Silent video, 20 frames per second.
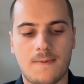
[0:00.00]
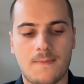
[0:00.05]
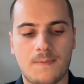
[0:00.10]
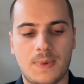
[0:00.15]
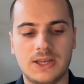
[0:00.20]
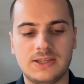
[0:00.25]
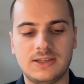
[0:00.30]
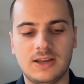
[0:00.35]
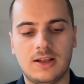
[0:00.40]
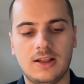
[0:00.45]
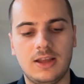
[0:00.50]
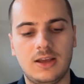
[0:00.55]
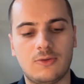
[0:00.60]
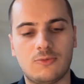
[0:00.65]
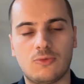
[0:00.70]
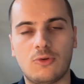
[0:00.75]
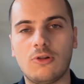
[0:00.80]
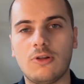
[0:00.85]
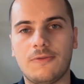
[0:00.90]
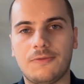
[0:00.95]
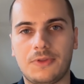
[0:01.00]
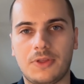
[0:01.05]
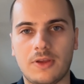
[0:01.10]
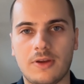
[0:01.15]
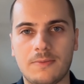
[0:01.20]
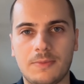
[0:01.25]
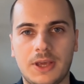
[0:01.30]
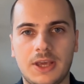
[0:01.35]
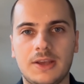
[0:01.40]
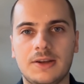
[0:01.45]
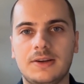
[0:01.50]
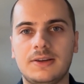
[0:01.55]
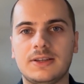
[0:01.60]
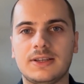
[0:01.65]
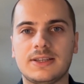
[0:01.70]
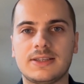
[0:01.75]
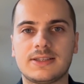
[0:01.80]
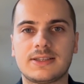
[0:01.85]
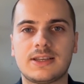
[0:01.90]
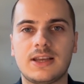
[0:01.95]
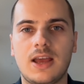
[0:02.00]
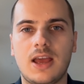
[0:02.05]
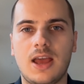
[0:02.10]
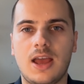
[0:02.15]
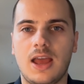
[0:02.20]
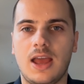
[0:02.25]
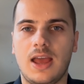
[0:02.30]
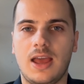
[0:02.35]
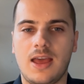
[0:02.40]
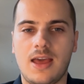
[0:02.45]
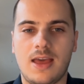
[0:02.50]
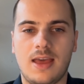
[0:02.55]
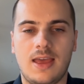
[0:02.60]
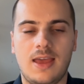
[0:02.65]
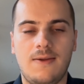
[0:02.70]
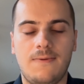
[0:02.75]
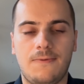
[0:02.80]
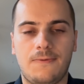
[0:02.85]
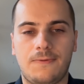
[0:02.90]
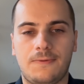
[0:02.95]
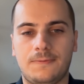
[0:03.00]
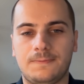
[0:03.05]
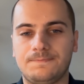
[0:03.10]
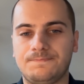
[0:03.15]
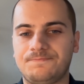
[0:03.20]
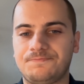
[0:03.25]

Basically, a rule of thumb here is if